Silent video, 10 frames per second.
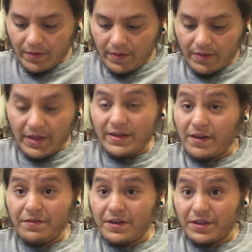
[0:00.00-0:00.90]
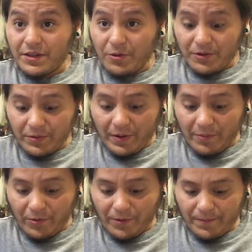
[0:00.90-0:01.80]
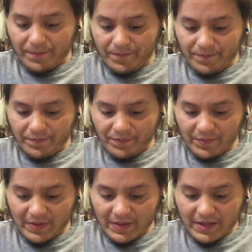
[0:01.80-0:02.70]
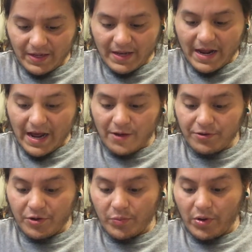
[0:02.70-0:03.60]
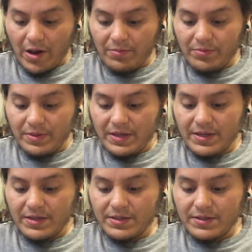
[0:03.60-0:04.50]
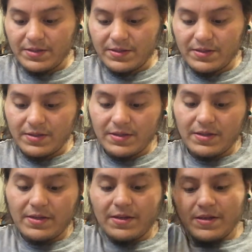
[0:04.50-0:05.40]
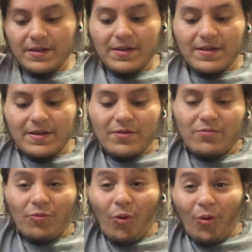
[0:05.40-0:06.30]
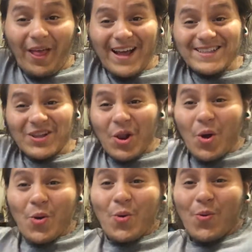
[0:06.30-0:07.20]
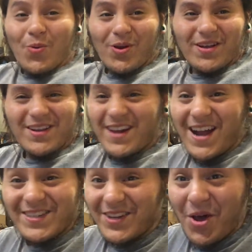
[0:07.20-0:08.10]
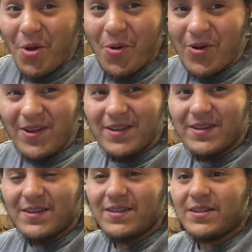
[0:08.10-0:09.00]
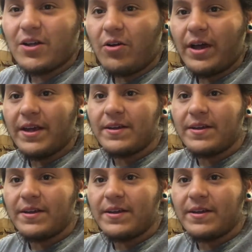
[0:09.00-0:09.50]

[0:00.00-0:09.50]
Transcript: That definitely lowered it way more. Now your problem is... Woo, that's low. Actually low. Okay.